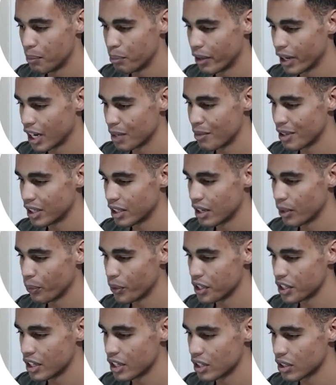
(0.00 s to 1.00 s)
parameter
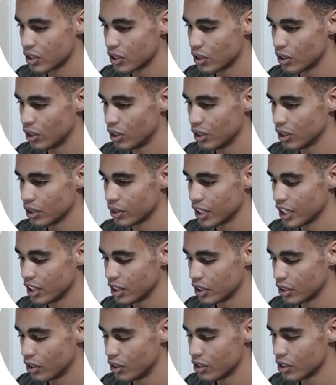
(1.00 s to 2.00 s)
which is called
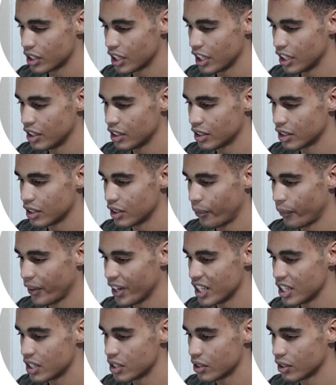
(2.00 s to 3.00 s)
const_int
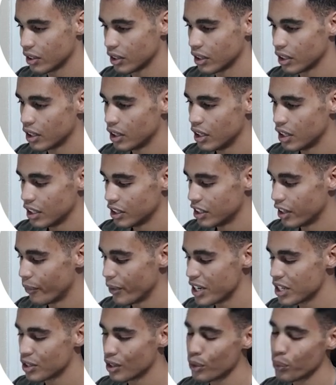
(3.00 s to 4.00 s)
reason, the
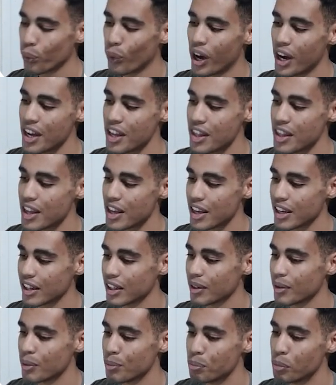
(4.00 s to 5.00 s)
reason why
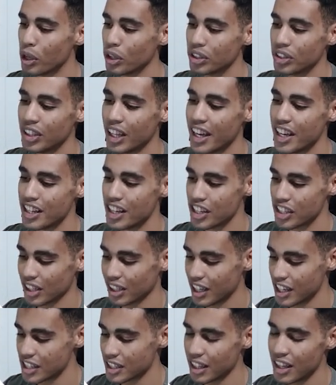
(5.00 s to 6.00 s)
the bot they
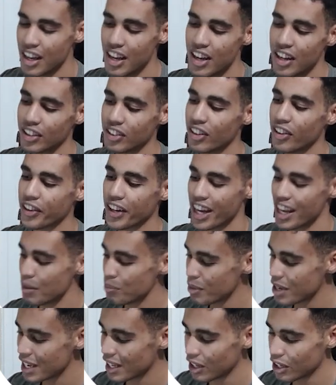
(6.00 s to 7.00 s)
initialized. There can
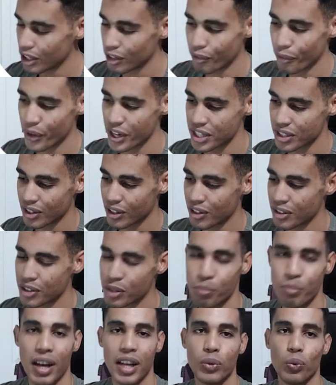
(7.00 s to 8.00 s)
be a lot of reasons,
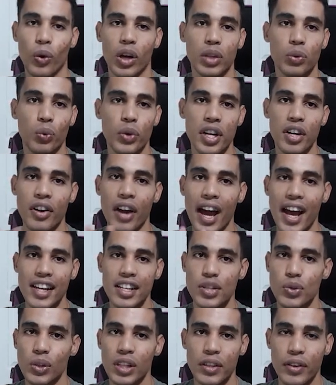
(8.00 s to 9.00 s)
but what we are
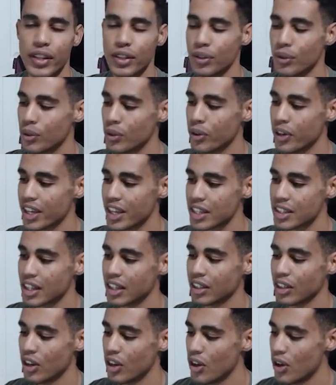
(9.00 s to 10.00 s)
actually going to do is
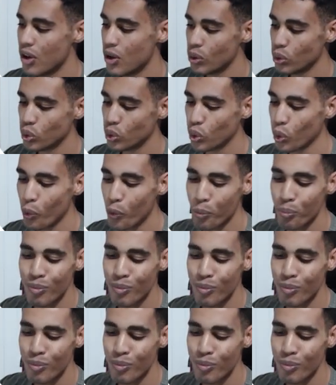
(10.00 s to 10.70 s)
that to